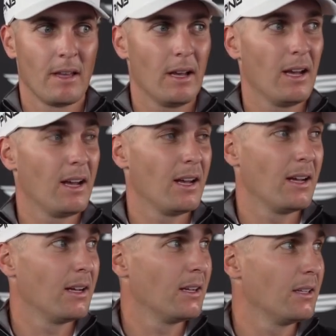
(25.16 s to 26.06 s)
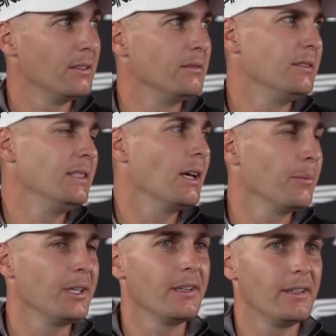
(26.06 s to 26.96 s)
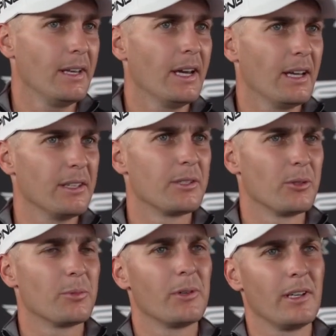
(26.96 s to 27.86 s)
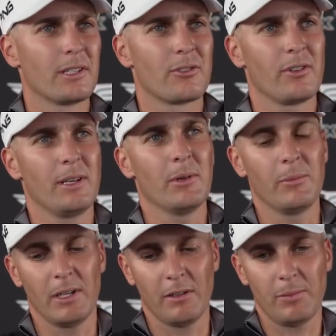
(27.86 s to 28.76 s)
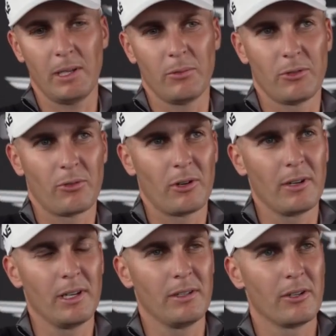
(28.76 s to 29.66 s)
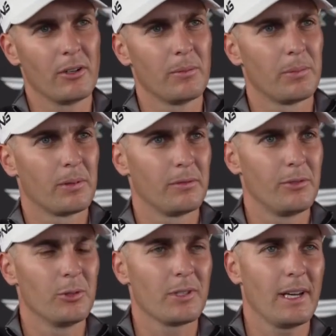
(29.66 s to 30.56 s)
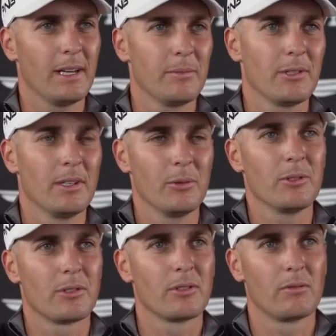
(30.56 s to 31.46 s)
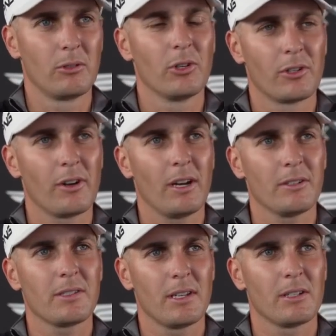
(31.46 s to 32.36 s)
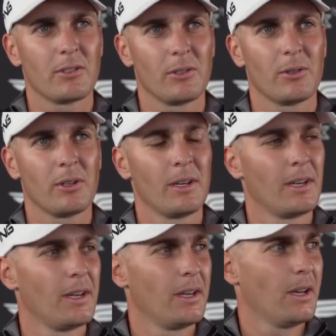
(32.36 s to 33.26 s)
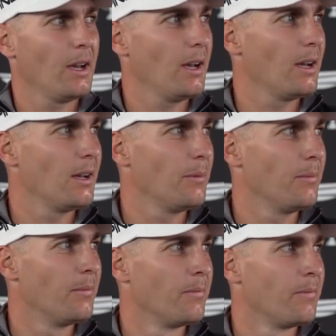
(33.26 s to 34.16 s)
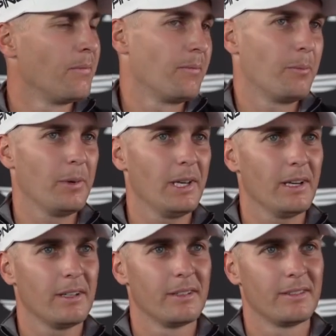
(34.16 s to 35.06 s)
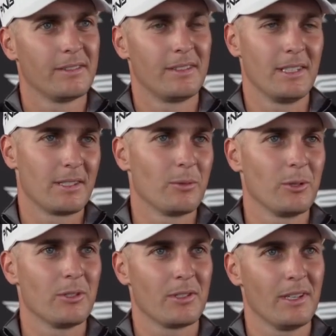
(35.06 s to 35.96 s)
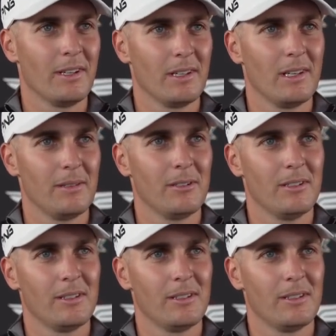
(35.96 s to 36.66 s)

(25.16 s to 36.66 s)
Uh, I mean, yeah, this was pretty extreme. I mean, I've played with Rory in Europe a few times, and it was good crowds there too. Um, but yeah, this was another level.